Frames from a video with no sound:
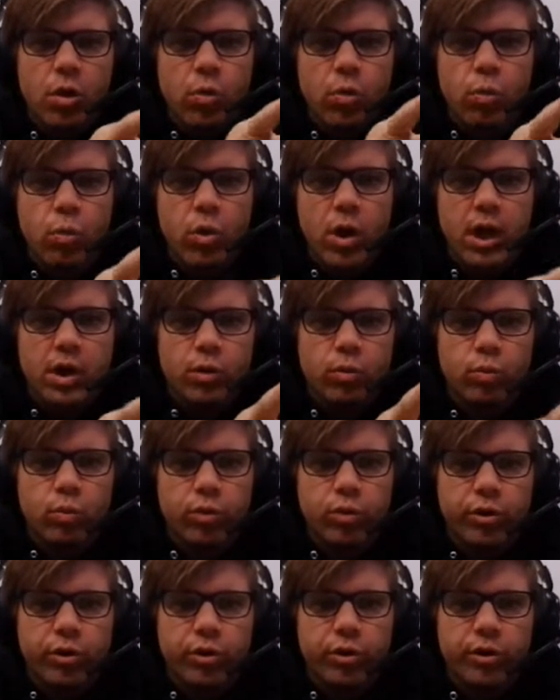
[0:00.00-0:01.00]
what
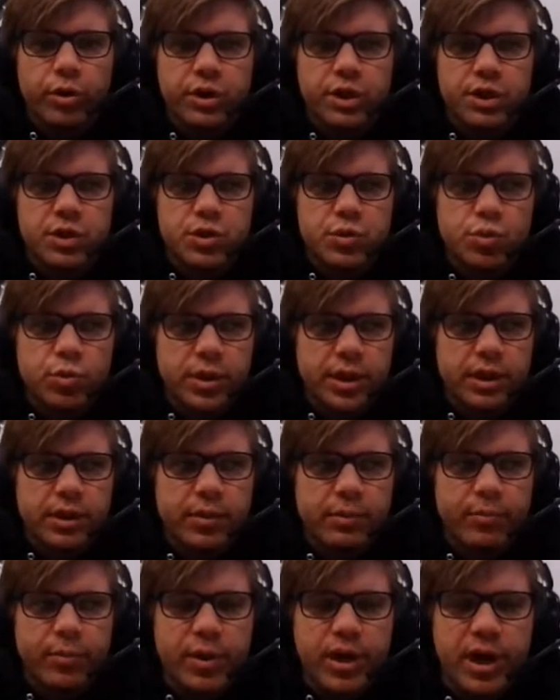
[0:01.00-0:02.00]
word is
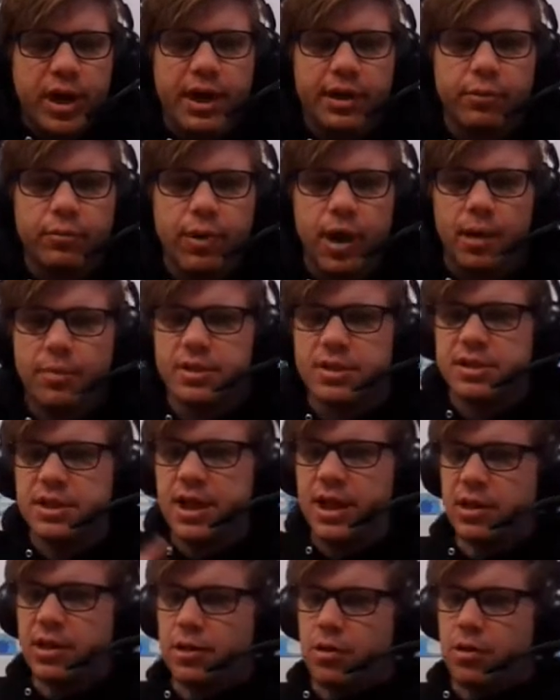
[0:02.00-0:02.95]
written behind Robin's head?